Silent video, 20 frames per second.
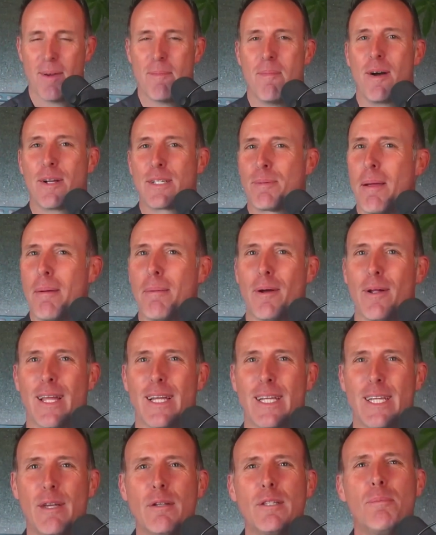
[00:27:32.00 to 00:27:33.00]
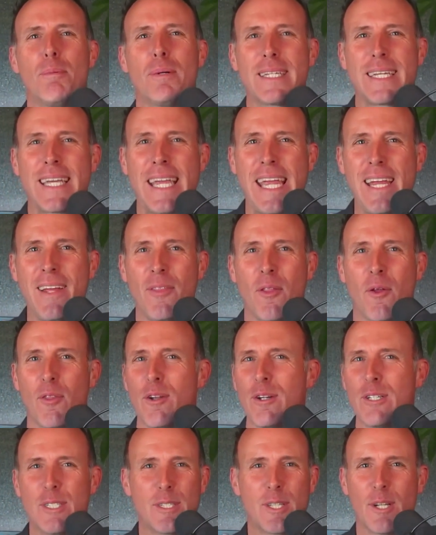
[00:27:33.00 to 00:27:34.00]
Most people are like, you have to put the key in the.
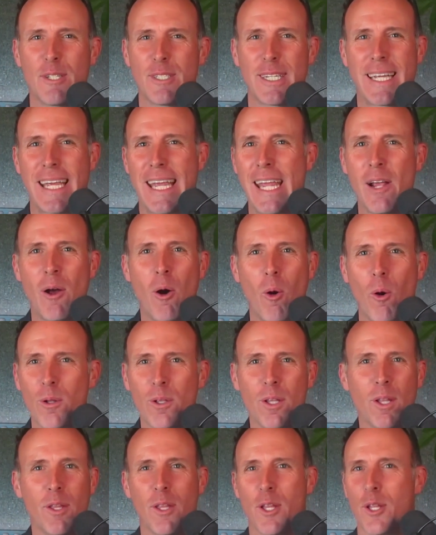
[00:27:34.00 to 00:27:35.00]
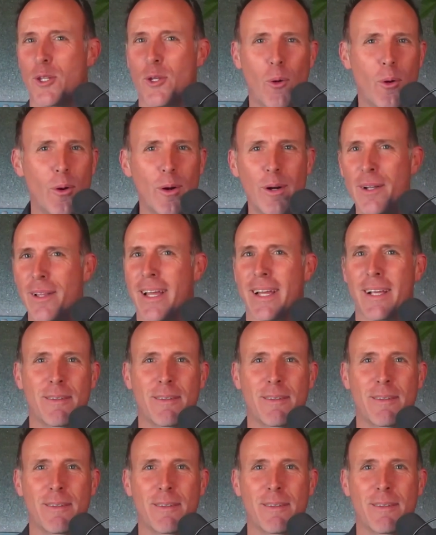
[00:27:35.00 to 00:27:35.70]
There's a keyhole in the door.